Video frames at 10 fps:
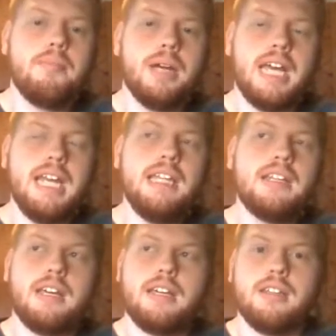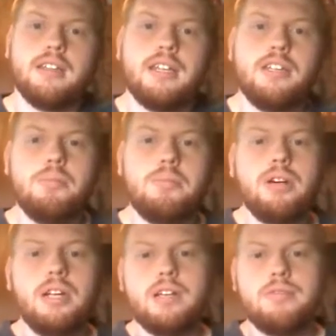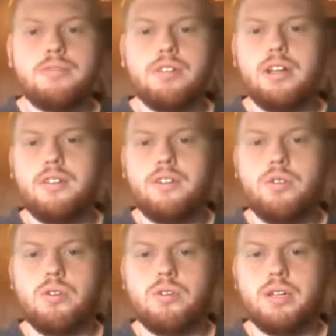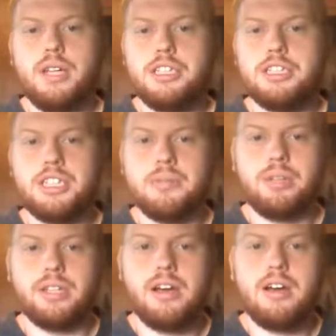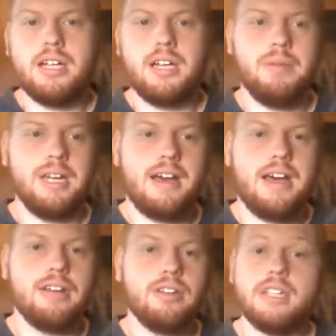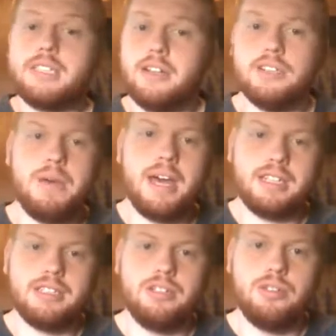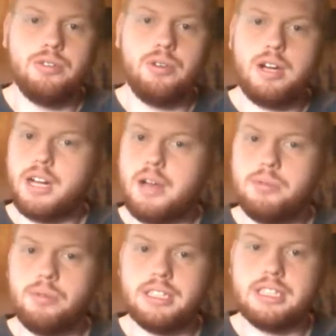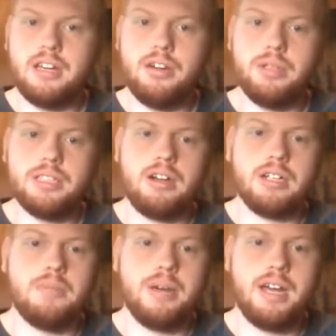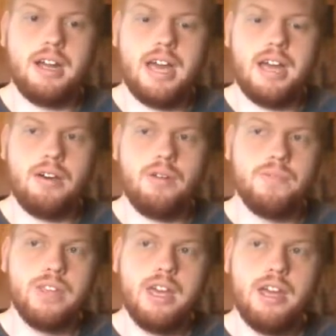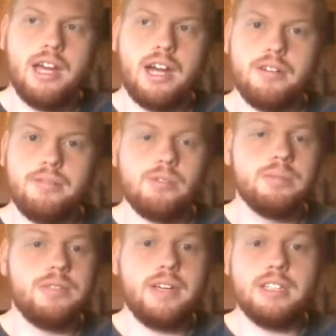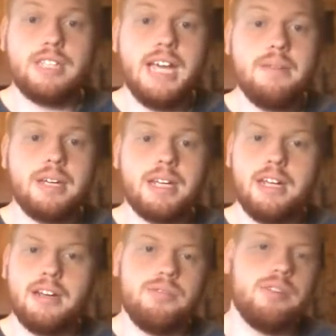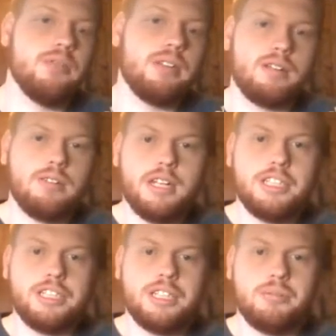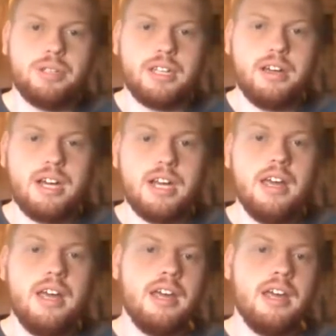but anything that you put in front of your relationship with God can be an idol. This goes back to a couple weeks ago. We talked about how our forms of entertainment can interfere with our relationship with God.